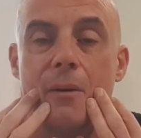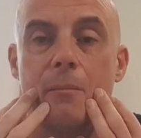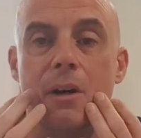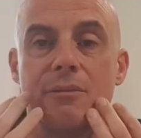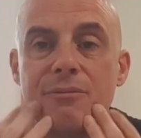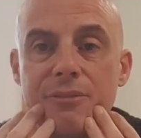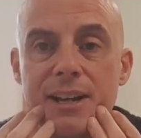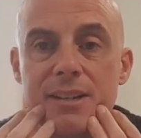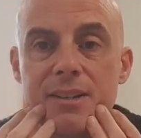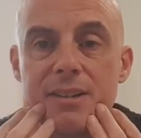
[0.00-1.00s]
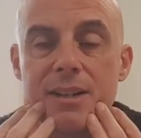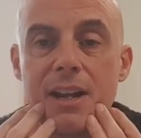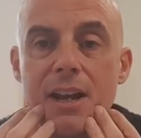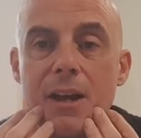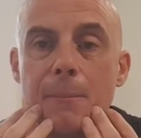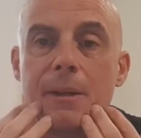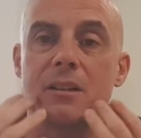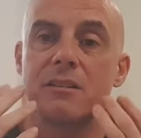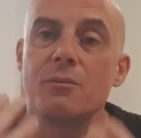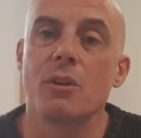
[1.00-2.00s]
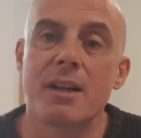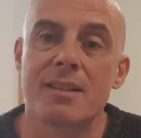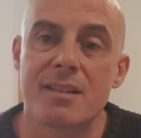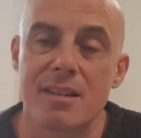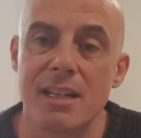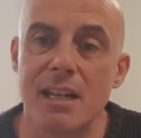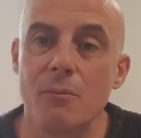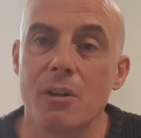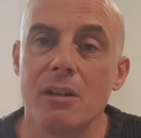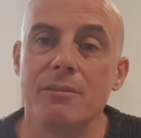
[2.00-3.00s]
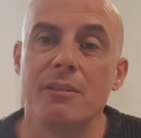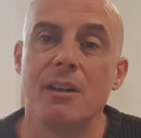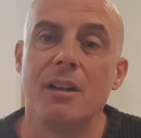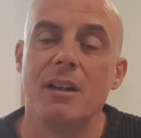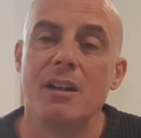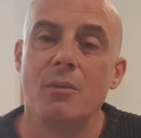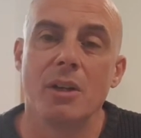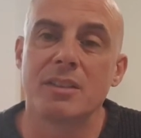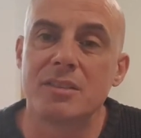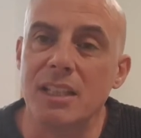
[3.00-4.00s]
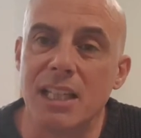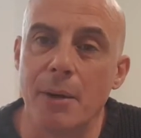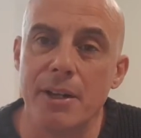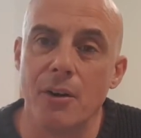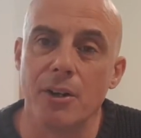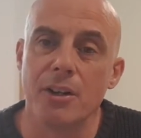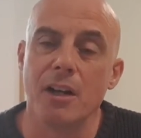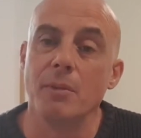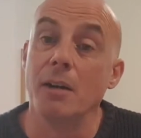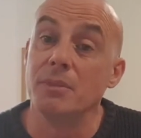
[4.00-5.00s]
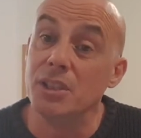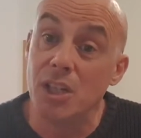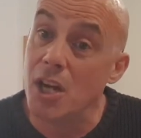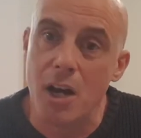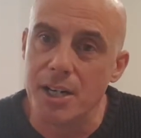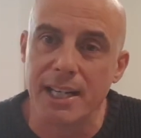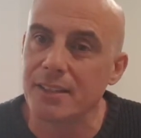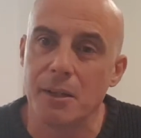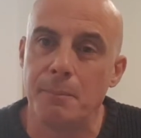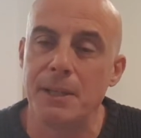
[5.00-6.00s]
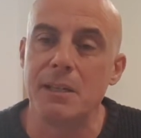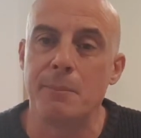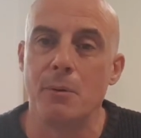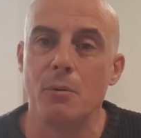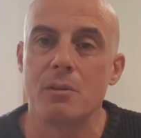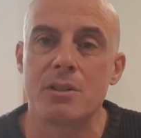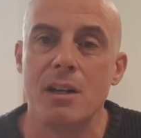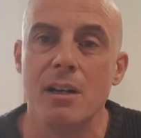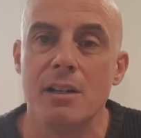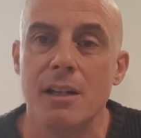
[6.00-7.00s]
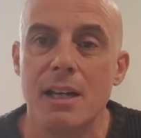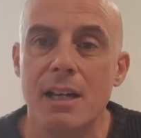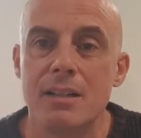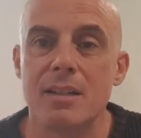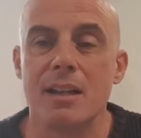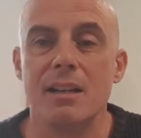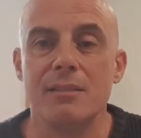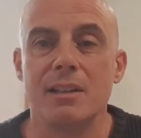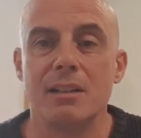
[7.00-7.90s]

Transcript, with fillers: my face because of what I see and what, I've, what I see going on. And I'm, I'm yearning that people will turn to the living